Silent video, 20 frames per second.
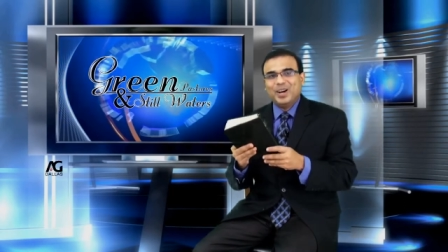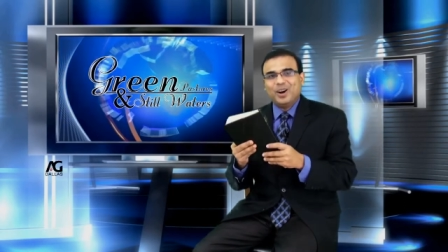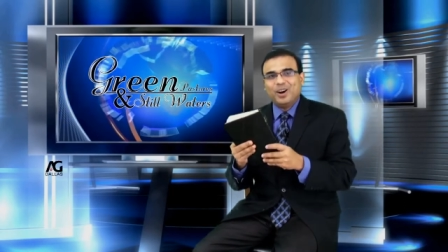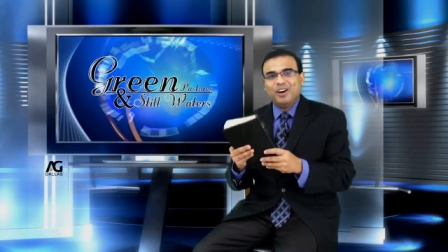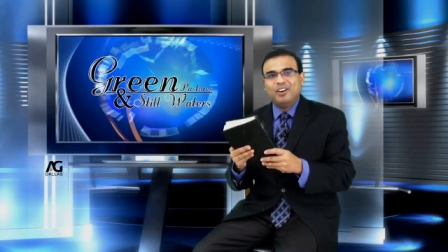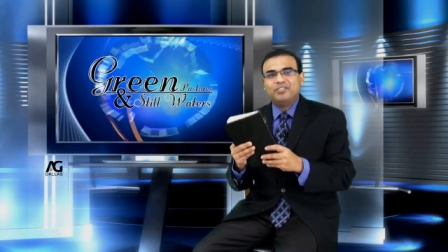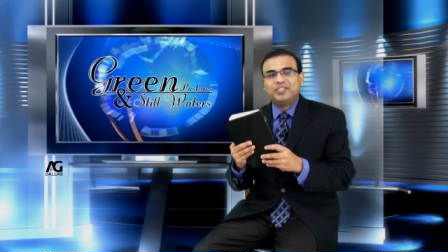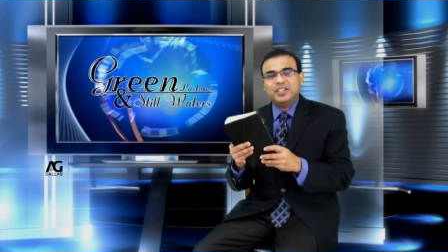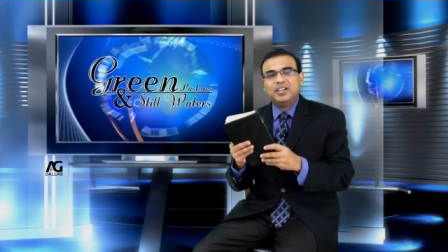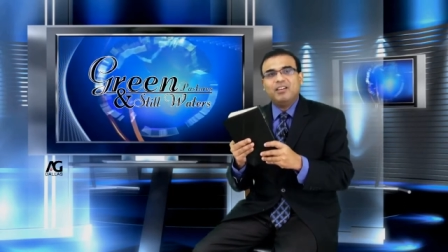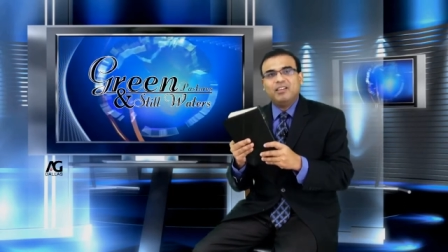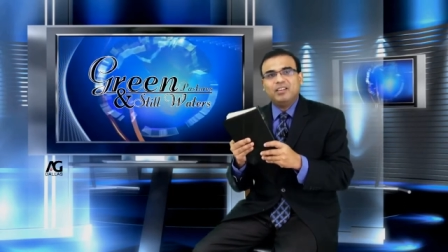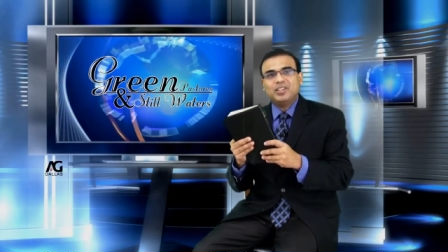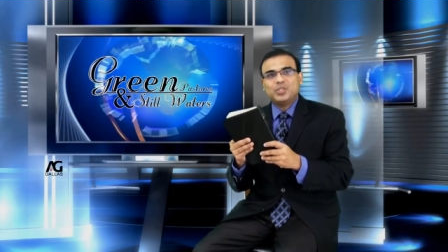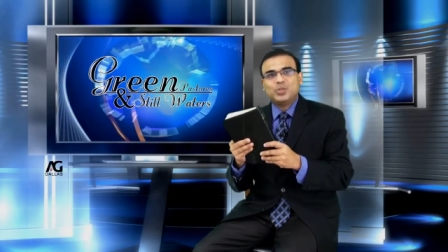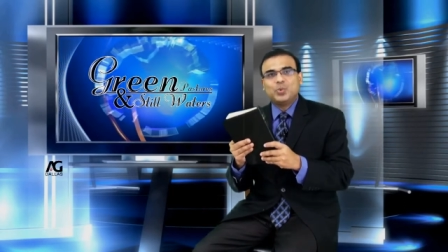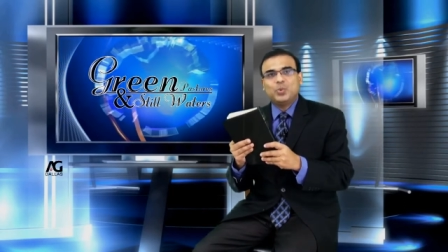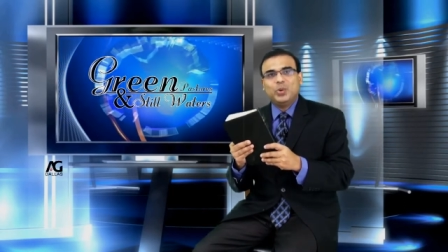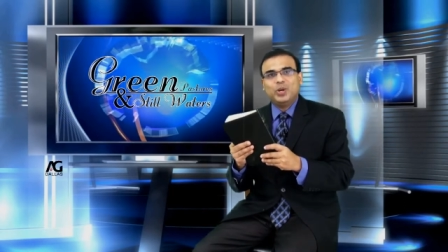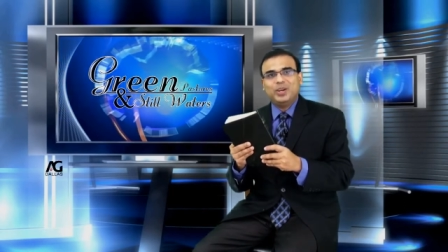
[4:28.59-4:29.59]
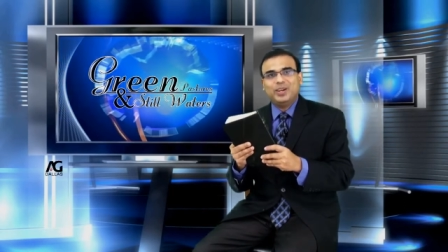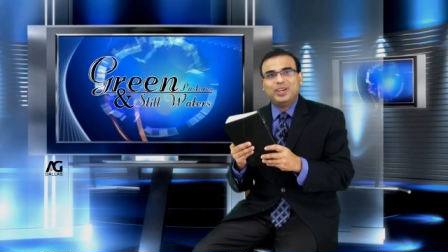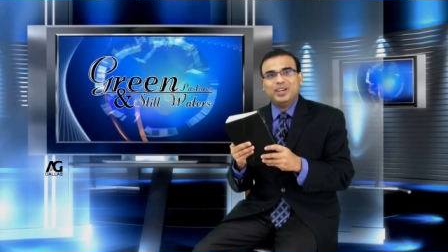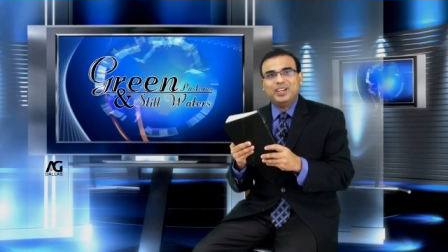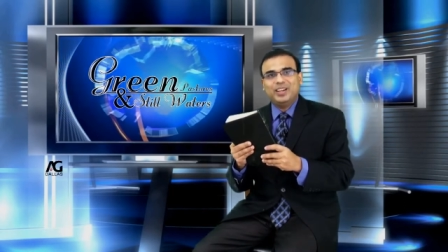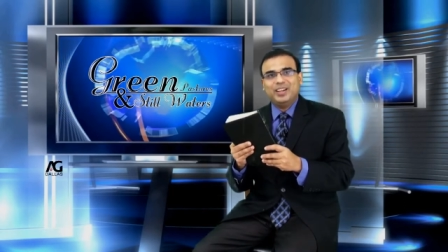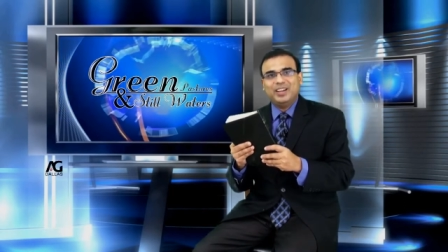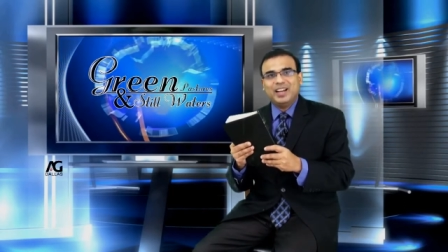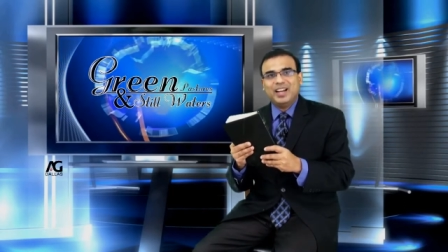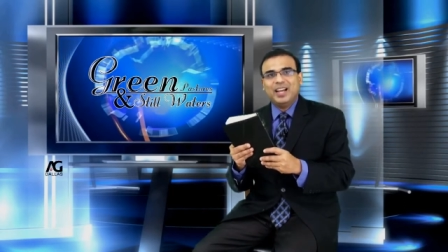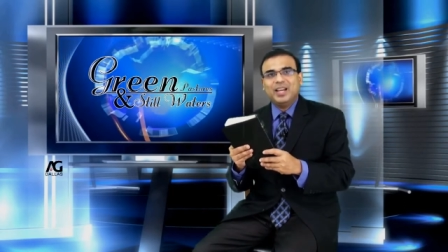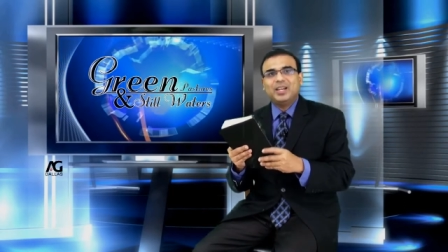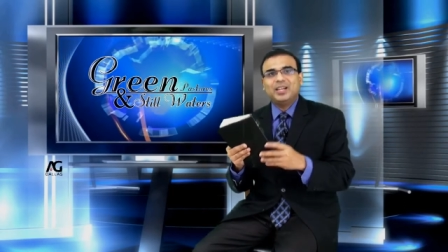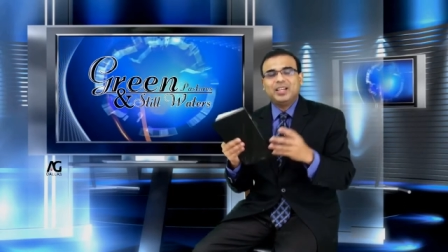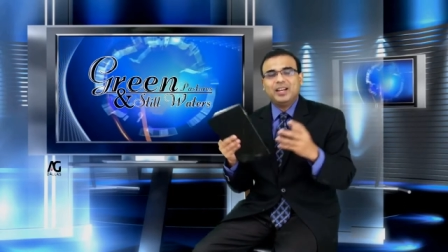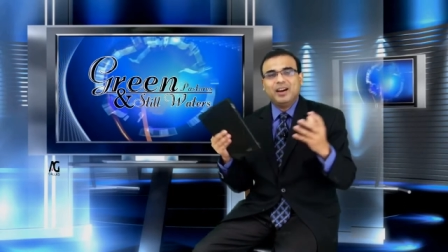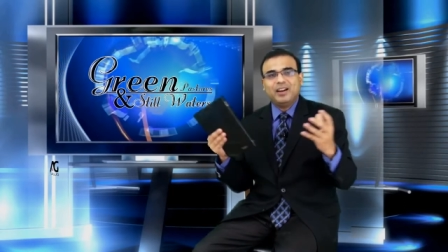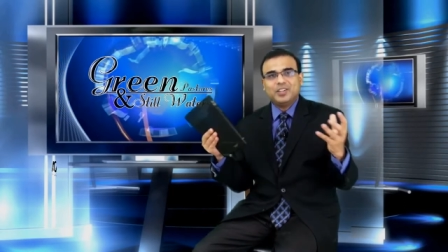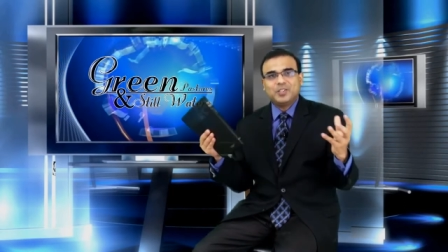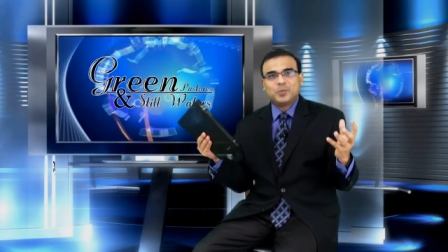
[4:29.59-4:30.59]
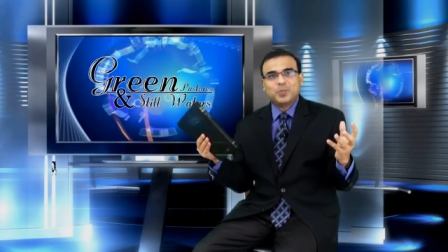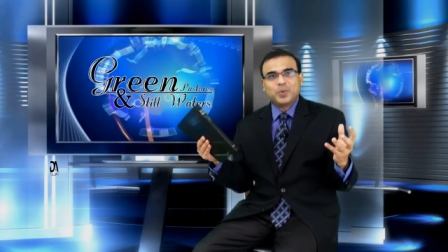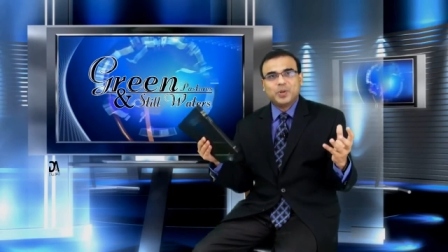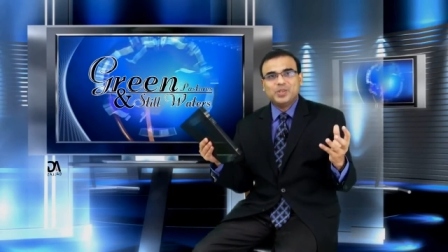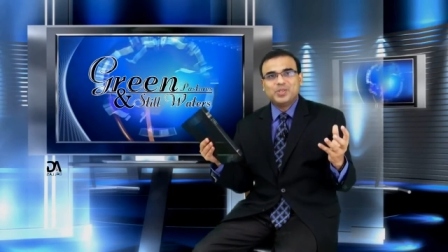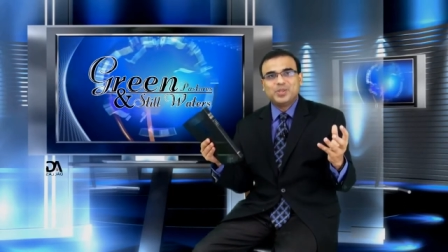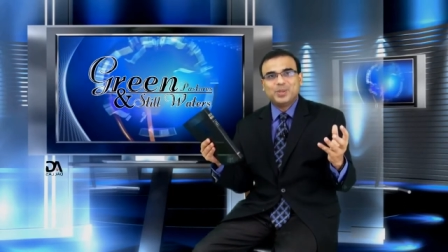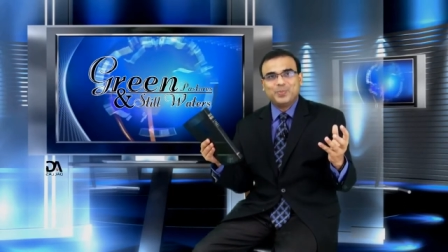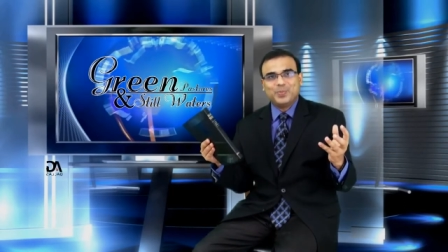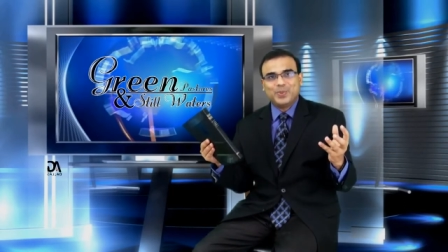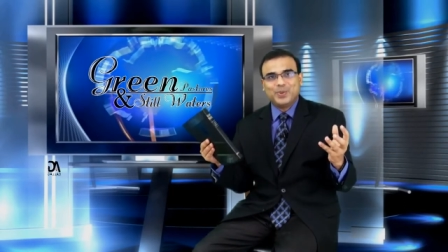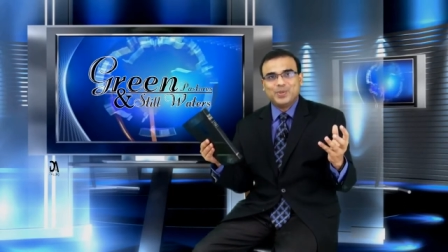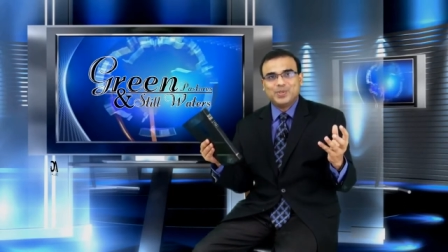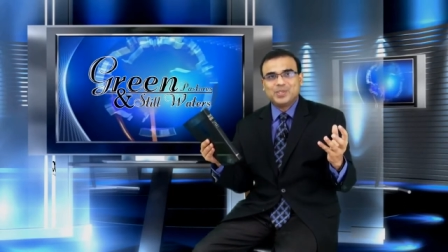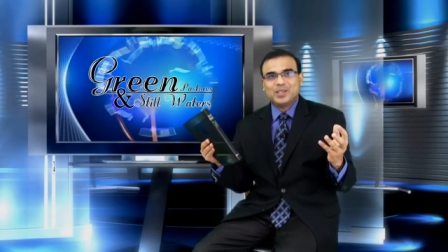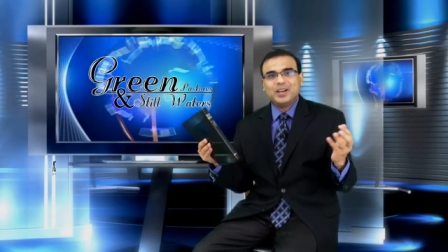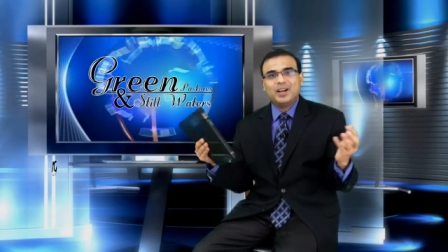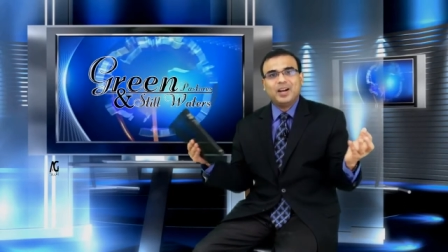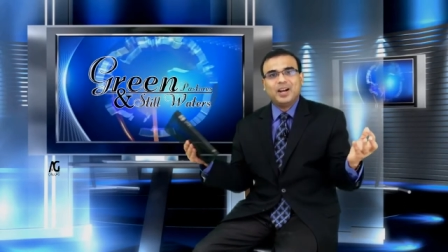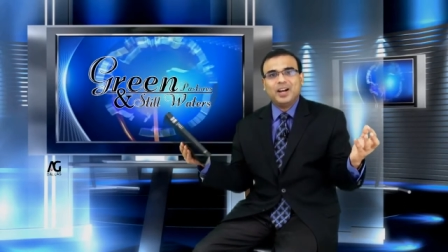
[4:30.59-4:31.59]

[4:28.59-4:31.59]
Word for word: of God's word and God's principles